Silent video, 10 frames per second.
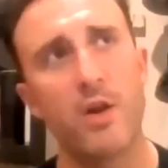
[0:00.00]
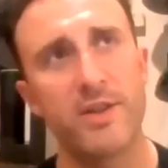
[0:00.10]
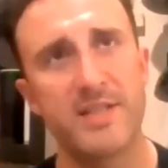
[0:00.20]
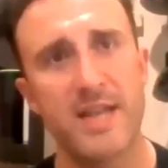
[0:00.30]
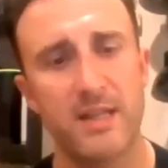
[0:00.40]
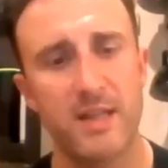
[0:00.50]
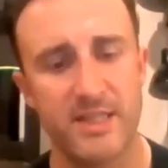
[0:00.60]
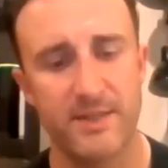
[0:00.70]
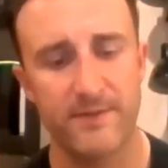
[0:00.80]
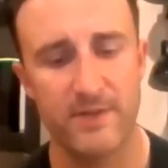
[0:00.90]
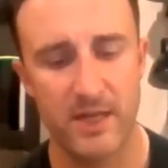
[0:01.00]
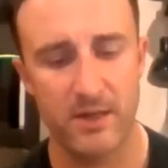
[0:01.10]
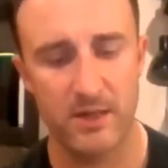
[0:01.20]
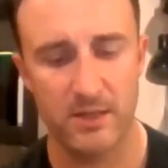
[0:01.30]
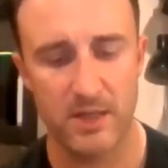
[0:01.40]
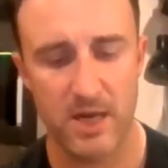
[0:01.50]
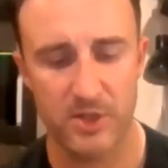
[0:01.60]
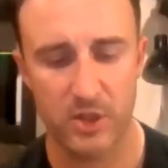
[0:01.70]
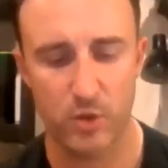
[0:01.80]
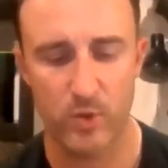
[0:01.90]
along the second lines of the
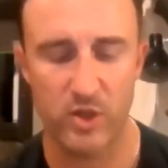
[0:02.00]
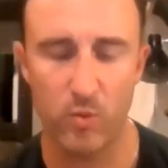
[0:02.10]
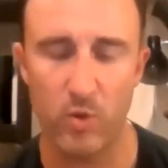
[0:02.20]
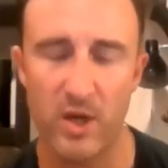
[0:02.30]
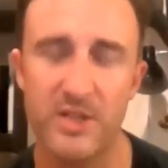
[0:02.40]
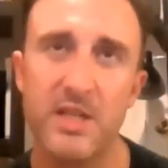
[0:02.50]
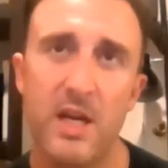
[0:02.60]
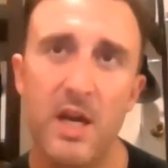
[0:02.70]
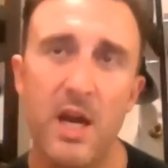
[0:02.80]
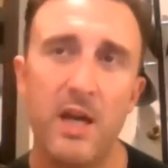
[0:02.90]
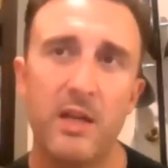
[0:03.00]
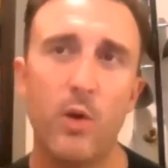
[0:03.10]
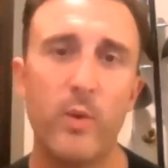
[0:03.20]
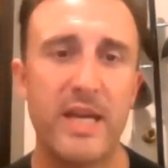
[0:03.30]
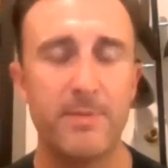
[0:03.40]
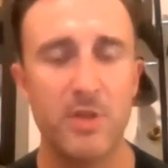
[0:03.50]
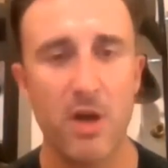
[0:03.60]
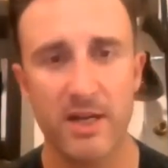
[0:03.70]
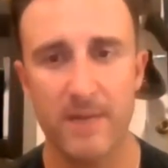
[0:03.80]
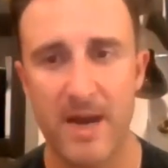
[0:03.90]
situation was, we
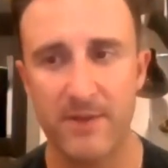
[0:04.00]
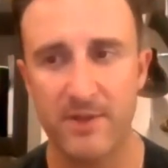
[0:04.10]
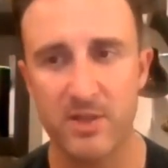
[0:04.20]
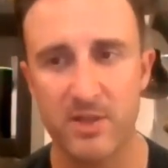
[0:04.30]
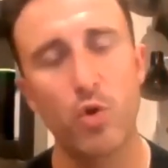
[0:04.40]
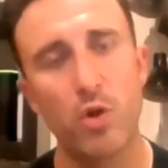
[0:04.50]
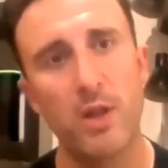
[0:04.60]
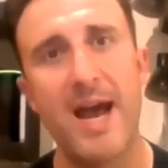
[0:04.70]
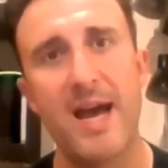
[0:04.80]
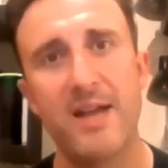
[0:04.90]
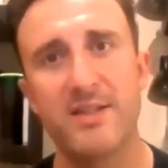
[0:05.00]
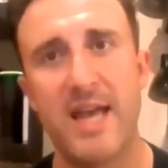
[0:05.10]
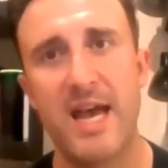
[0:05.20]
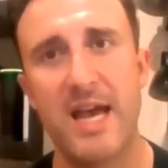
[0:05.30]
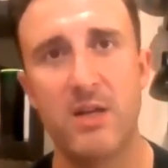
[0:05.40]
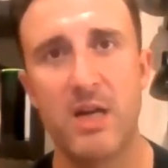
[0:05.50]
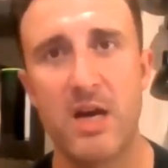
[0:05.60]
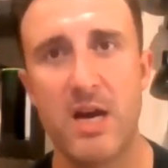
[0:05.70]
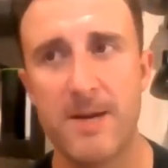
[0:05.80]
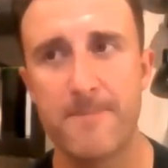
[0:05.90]
keep talking about this rule has that